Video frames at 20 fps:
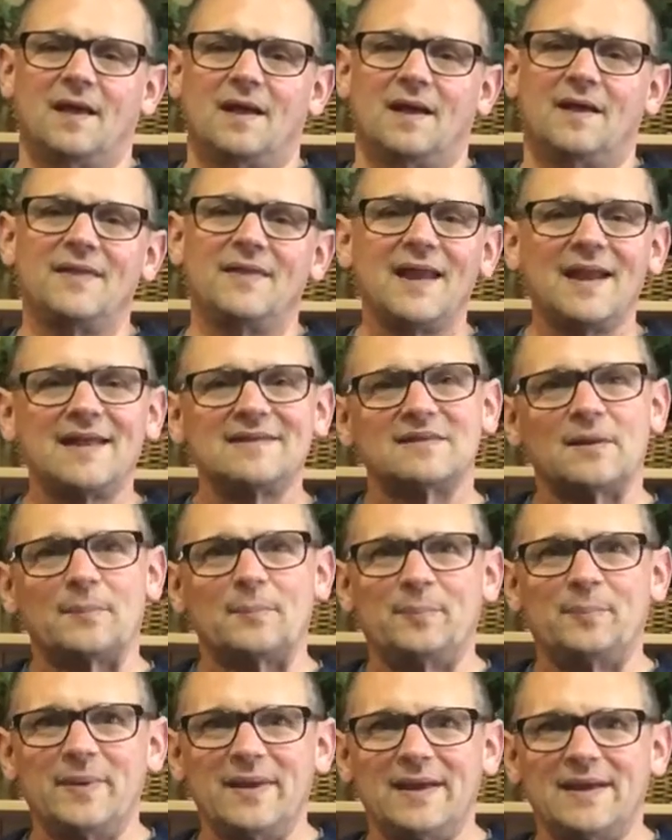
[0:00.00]
And that has a
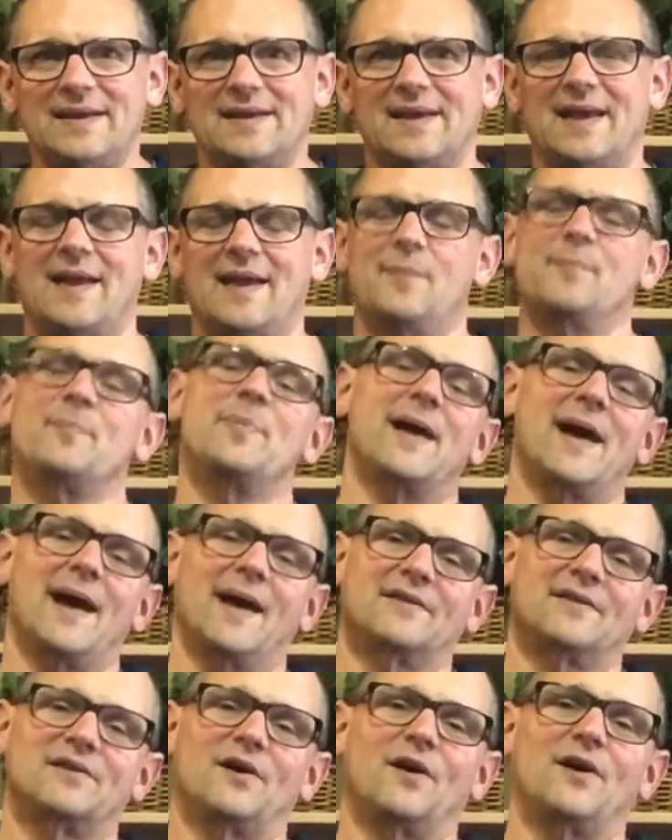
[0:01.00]
big
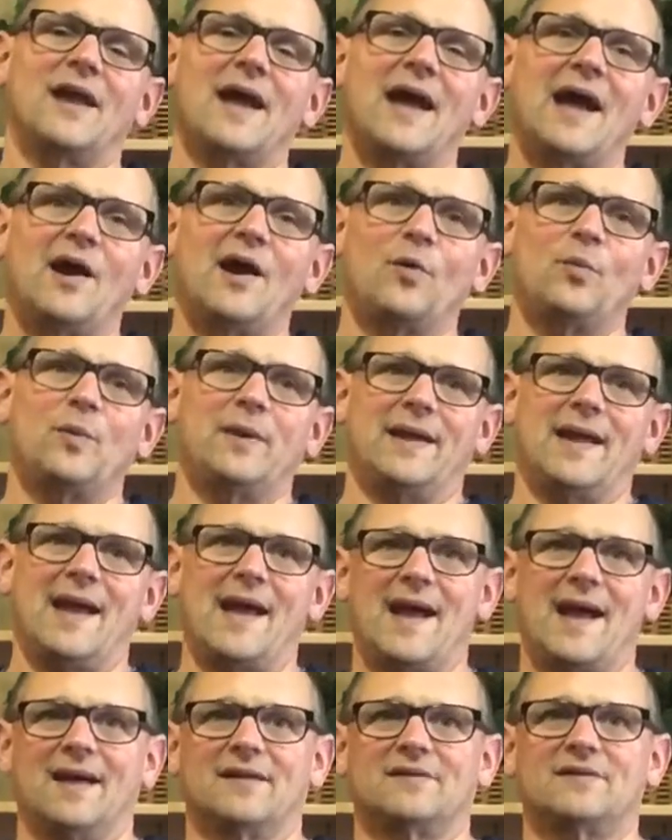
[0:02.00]
impact on how we
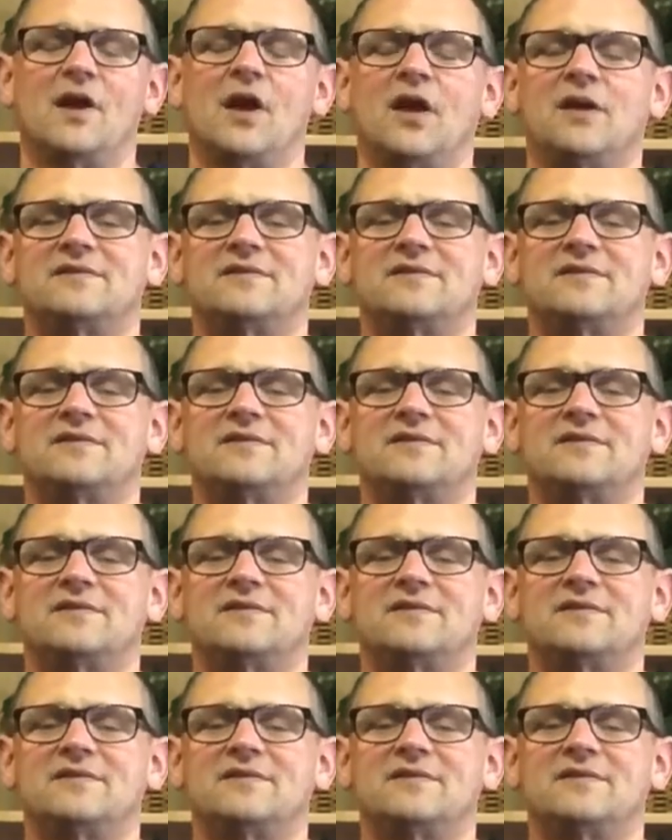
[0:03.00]
act.